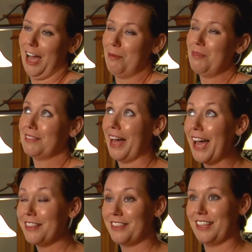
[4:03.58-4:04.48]
I'm
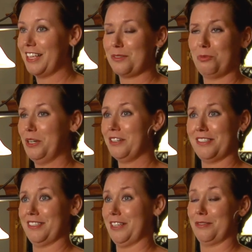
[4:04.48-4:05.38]
glad, as weird
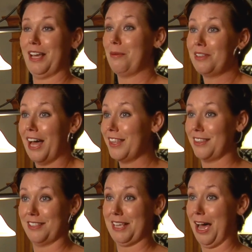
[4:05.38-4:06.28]
as it sounds, I'm glad
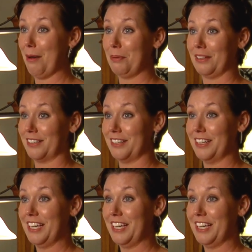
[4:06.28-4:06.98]
that this happened.